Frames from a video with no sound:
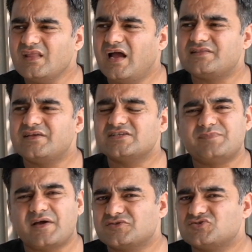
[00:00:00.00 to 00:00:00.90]
I think it's
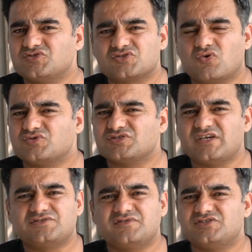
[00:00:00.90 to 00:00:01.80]
better to just go to
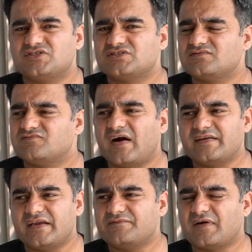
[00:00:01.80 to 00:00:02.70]
St. Regis, find
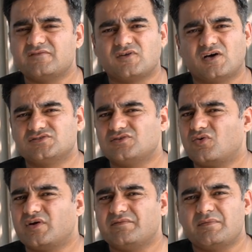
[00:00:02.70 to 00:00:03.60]
85,000
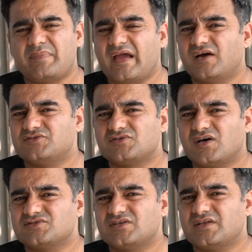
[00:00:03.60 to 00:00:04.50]
or even pay
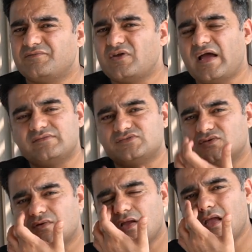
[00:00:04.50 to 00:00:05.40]
100,000 if you have to.